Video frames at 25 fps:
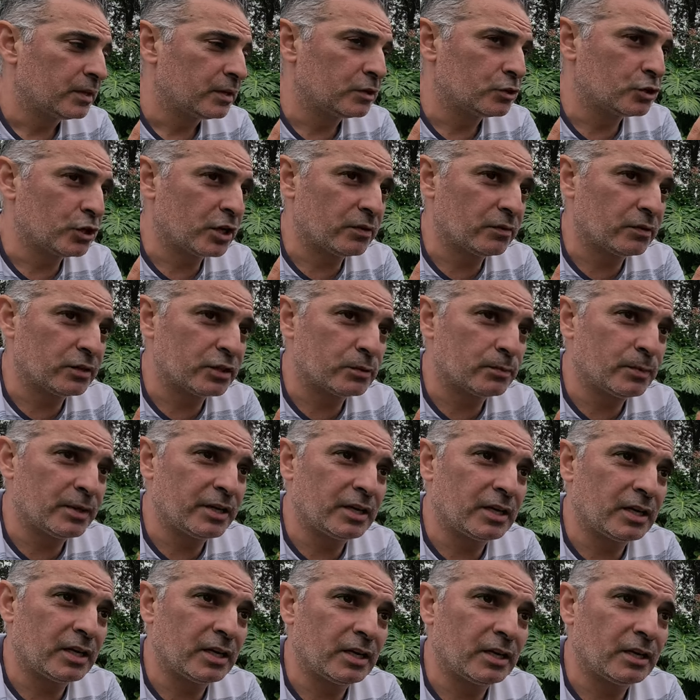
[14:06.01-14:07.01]
generally
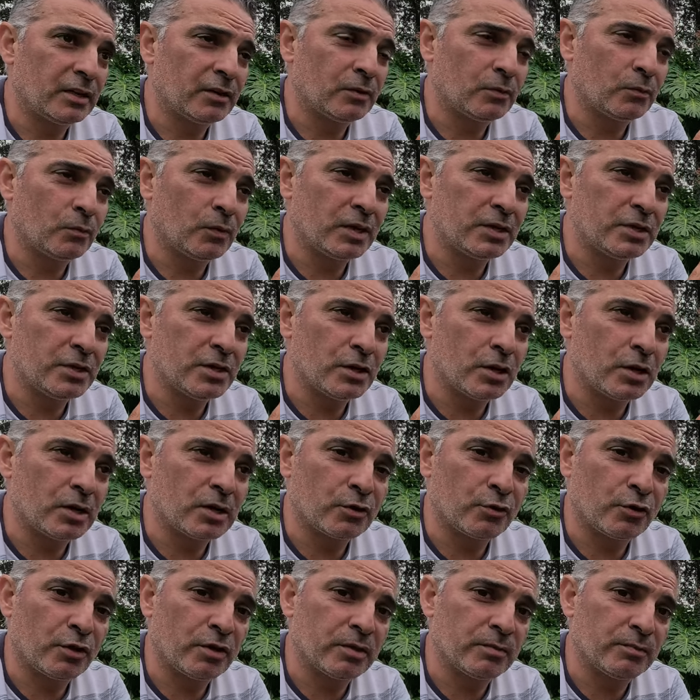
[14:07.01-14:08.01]
speaking, when you are
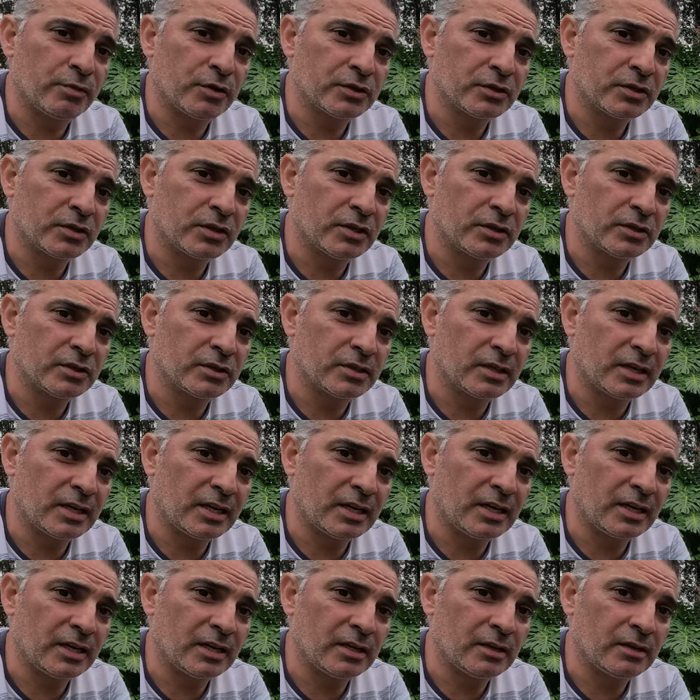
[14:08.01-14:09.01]
growing brassicas
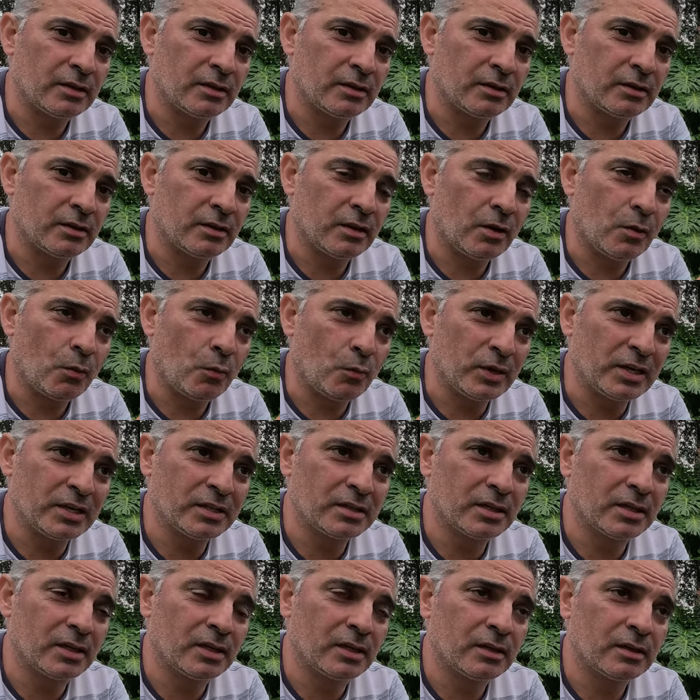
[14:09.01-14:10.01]
in
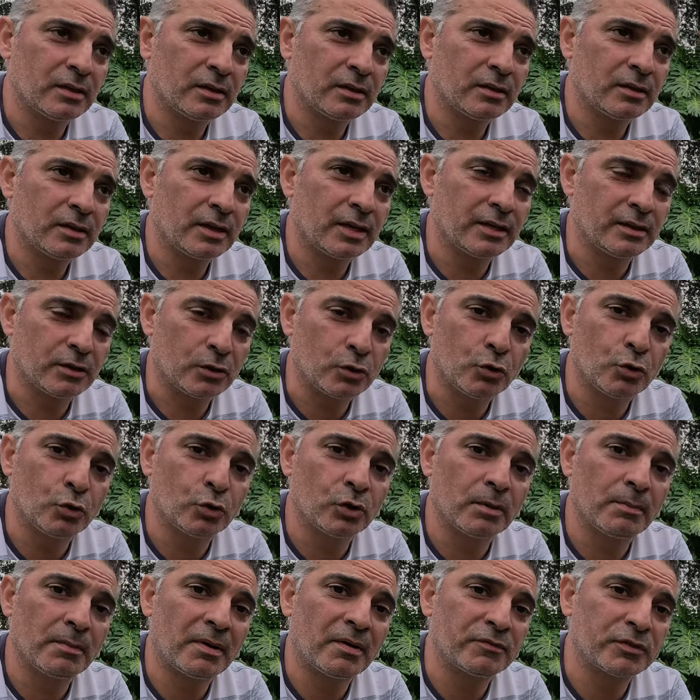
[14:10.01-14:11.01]
winter, in the
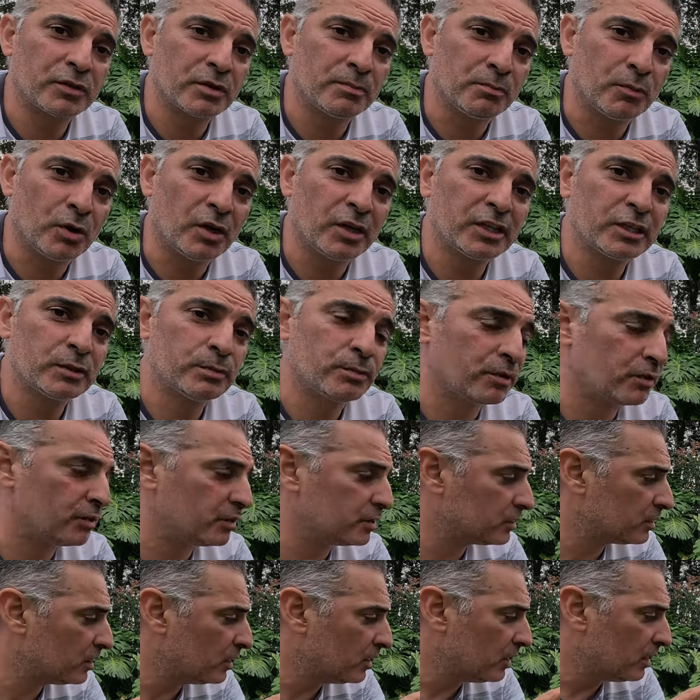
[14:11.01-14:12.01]
cooler months, in my
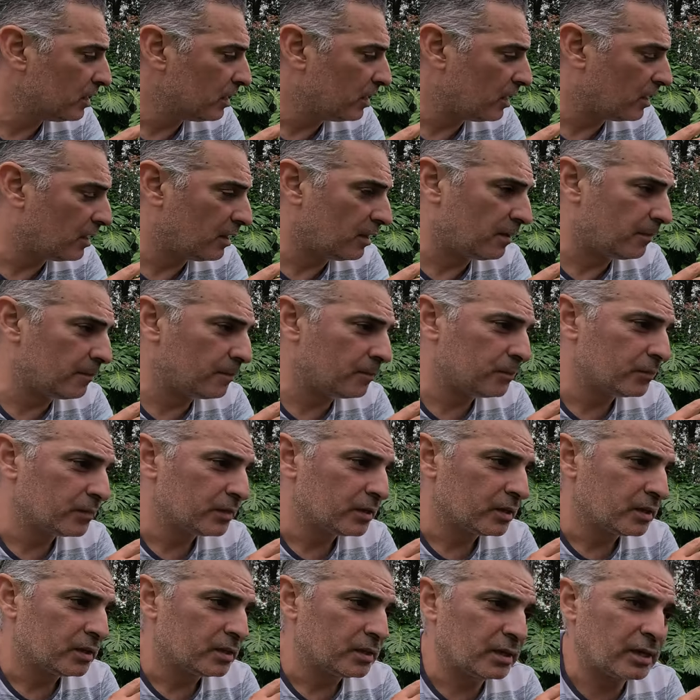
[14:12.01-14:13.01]
experience,
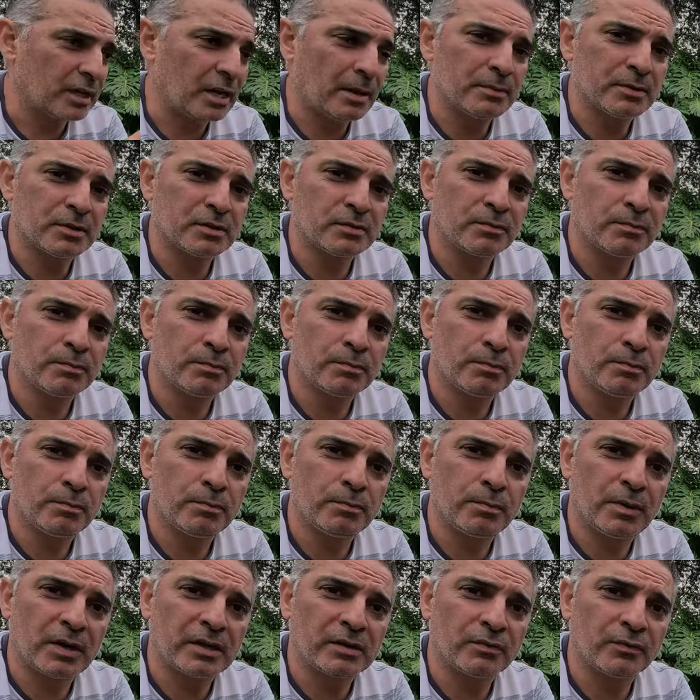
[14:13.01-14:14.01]
the cabbage
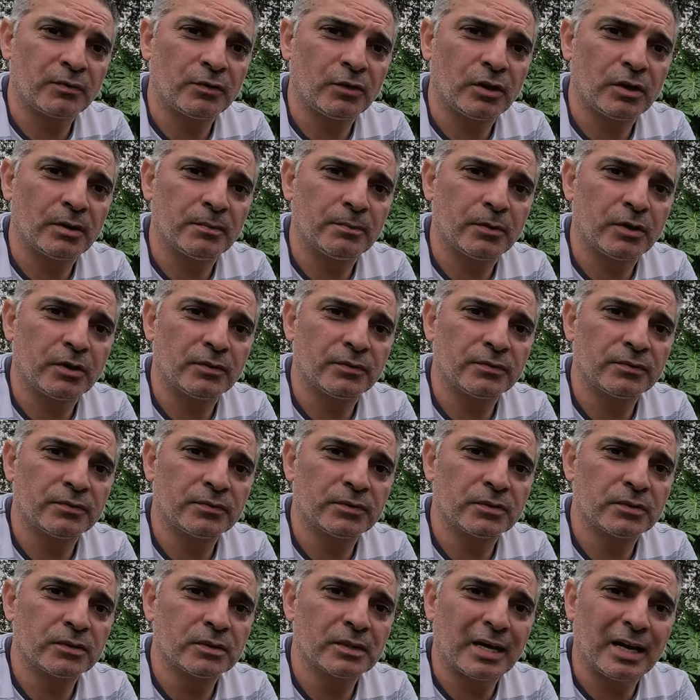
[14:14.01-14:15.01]
butterfly
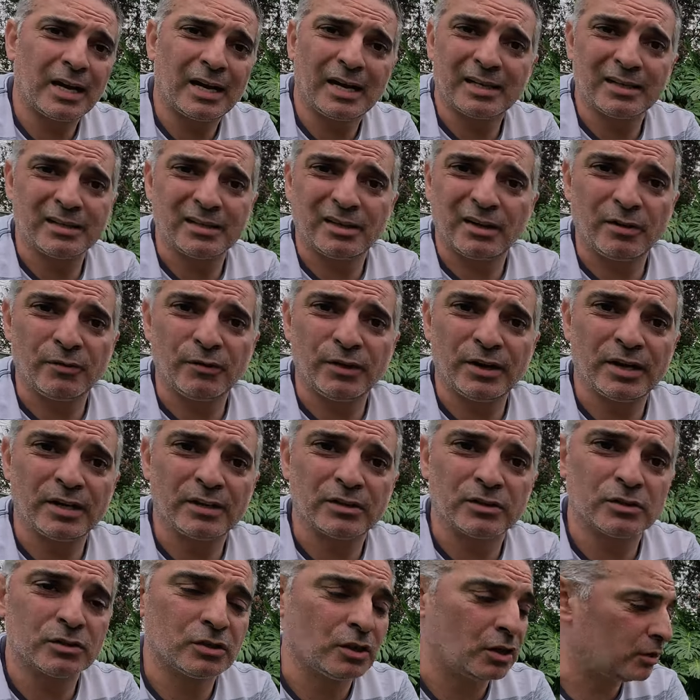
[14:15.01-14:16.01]
moths aren't
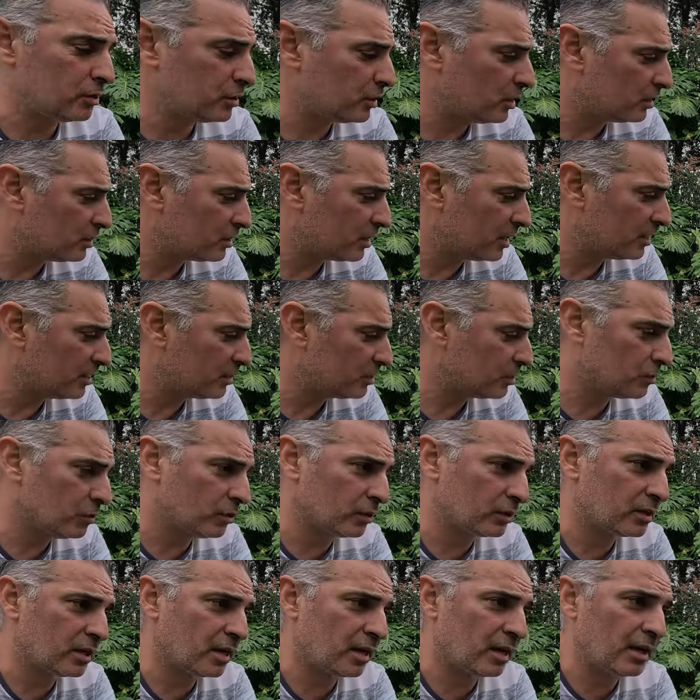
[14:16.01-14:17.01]
around, so you tend to
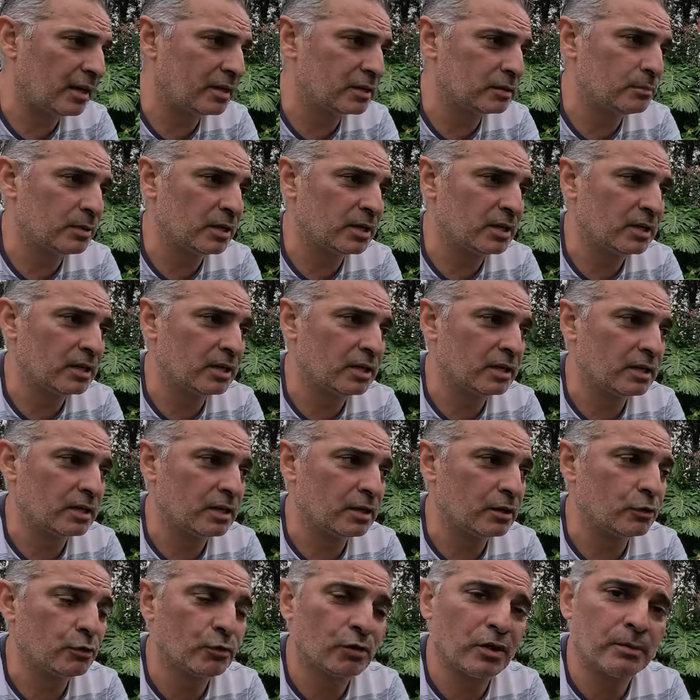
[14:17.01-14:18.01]
not get as many
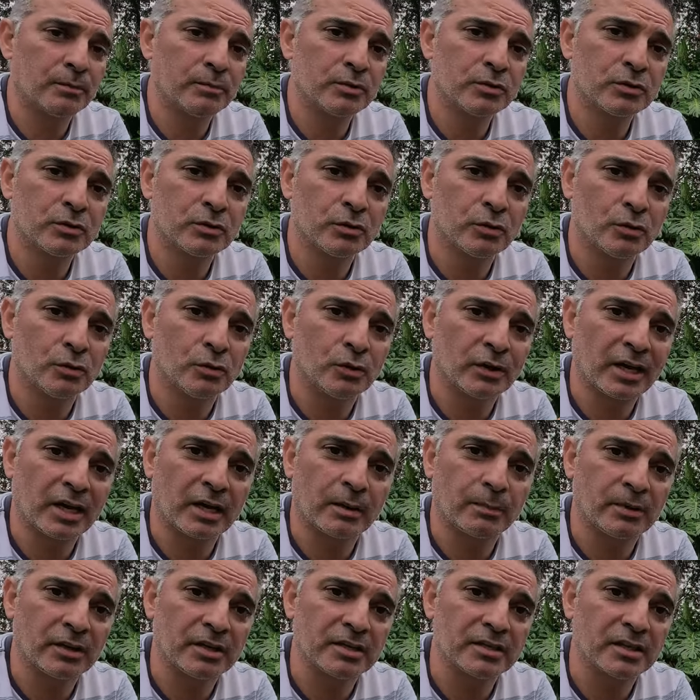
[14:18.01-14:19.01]
grubs or
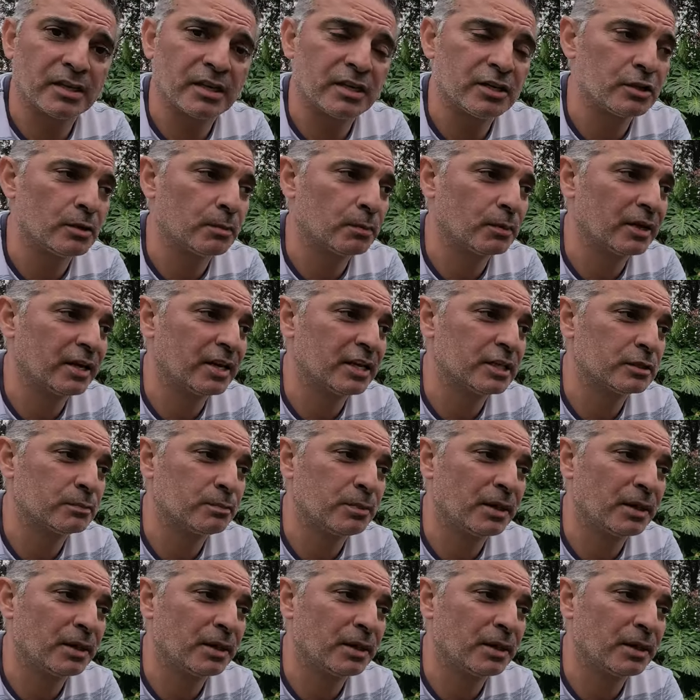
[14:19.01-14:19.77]
caterpillars in your plants.